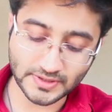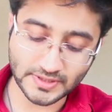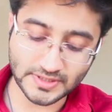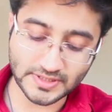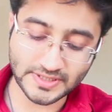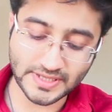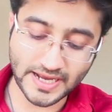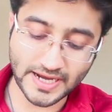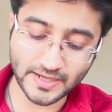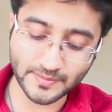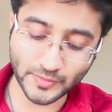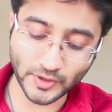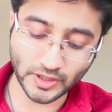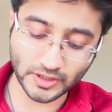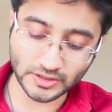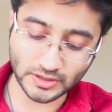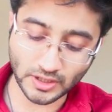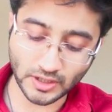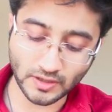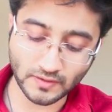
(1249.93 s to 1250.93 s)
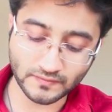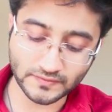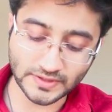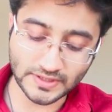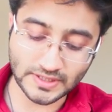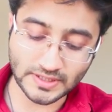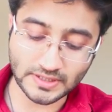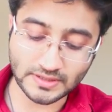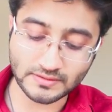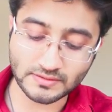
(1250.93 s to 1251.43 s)
is the end product of
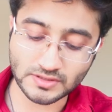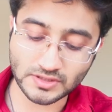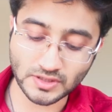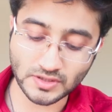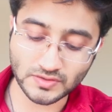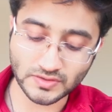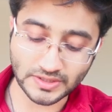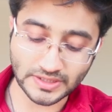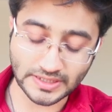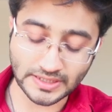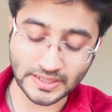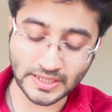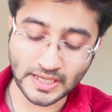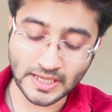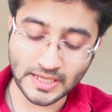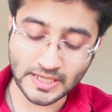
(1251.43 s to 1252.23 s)
the surgery.